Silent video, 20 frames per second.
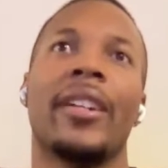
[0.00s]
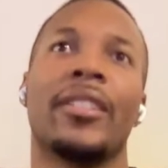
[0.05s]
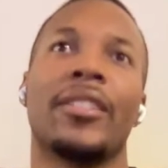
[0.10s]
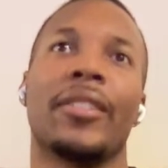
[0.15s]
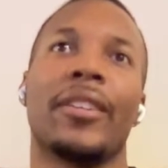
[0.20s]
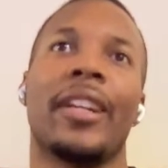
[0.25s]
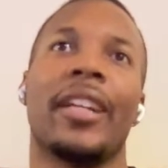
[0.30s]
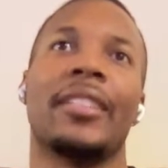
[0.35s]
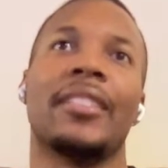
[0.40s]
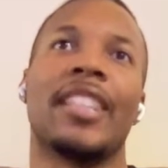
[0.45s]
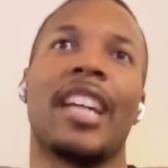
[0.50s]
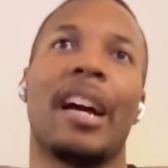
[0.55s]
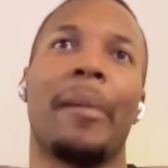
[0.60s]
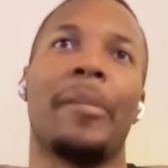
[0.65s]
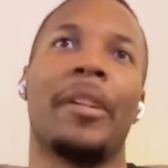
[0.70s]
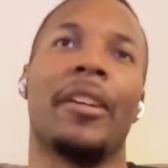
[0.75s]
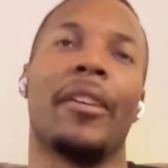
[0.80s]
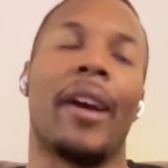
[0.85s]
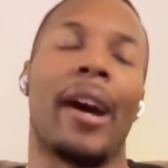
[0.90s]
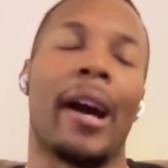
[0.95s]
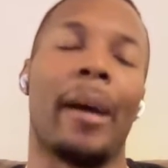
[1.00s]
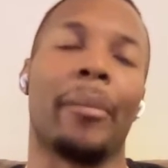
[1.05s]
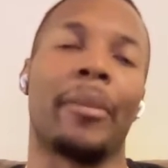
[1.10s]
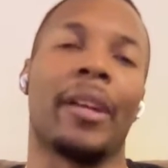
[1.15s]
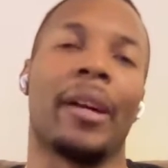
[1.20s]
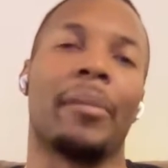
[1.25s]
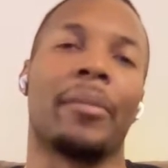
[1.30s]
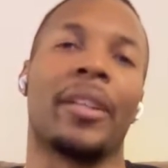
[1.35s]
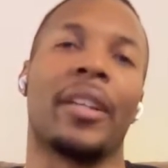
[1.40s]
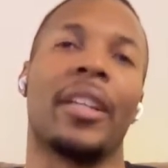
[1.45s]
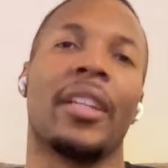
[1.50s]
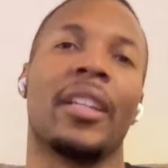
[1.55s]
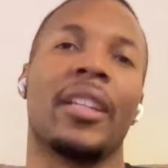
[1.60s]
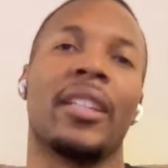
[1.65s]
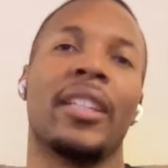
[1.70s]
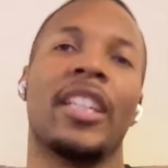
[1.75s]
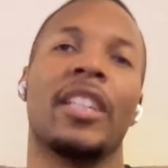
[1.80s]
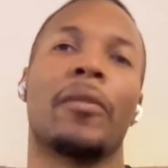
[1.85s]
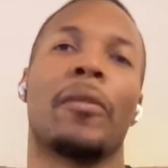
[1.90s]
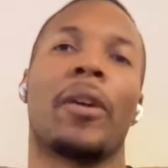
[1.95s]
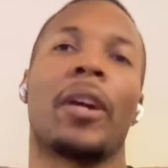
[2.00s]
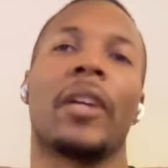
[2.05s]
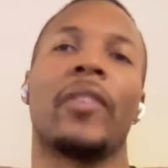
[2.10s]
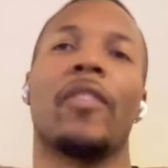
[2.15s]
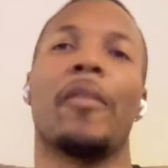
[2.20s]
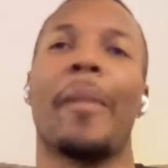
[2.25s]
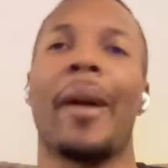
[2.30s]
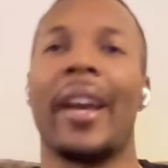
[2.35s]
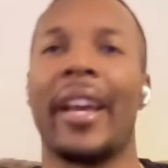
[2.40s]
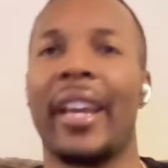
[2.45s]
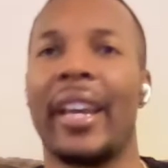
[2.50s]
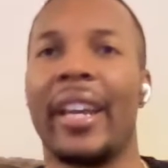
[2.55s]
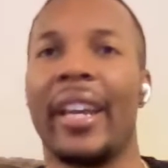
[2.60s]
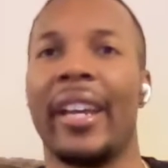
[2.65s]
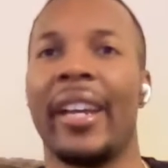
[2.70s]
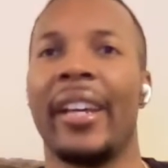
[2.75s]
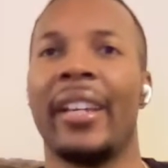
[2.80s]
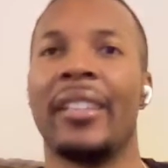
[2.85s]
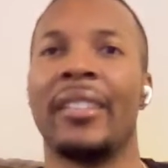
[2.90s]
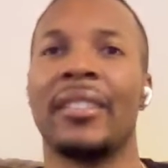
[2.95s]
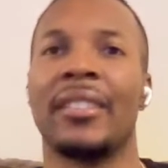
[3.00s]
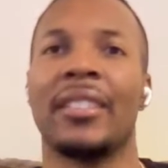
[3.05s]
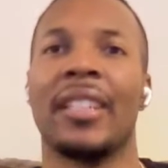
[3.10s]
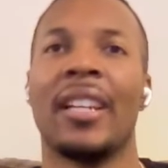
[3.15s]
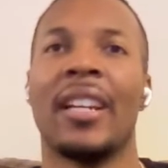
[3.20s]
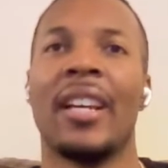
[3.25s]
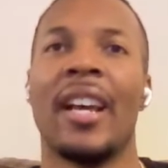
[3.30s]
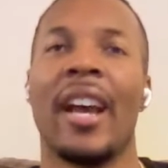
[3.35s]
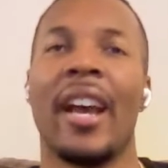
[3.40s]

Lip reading: So at that time, I'm getting good working with my hands,